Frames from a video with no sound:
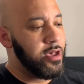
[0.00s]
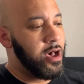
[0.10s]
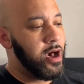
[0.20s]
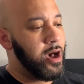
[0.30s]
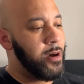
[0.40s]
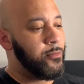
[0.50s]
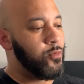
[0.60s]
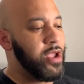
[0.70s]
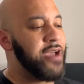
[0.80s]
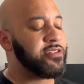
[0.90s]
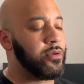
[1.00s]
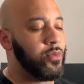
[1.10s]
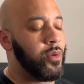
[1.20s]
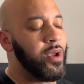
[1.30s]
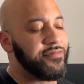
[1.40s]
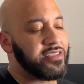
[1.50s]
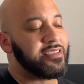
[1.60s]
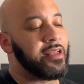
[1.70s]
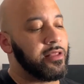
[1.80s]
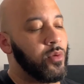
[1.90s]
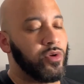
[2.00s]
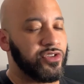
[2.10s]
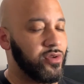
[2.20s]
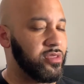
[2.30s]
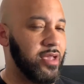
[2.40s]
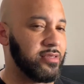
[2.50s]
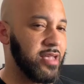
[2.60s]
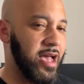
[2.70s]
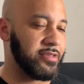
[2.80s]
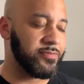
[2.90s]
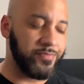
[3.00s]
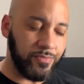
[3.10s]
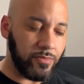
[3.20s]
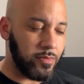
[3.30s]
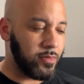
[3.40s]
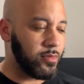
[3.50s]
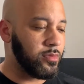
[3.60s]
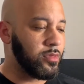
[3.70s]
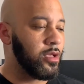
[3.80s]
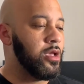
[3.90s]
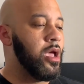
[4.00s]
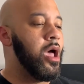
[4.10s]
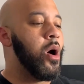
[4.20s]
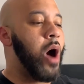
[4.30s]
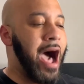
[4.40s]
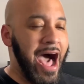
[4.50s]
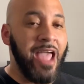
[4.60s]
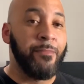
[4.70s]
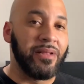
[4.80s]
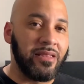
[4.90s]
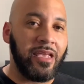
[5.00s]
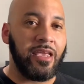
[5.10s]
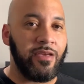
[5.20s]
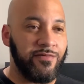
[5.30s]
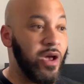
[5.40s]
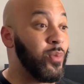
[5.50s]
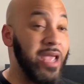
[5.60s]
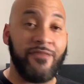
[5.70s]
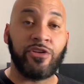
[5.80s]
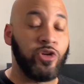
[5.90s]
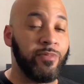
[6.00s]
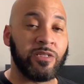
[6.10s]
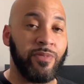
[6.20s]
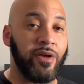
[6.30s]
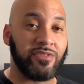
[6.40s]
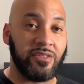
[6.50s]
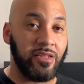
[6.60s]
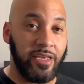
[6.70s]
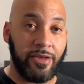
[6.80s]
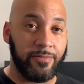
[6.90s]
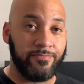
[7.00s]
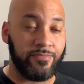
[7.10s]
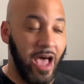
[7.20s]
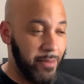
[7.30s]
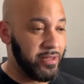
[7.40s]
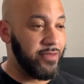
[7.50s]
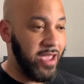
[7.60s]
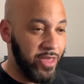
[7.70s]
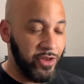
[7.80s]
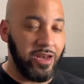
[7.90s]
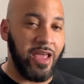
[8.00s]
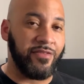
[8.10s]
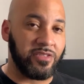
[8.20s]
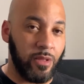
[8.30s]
We have to settle in with certain things, guys. I believe that we have the two best players in the league. I believe Anthony Davis and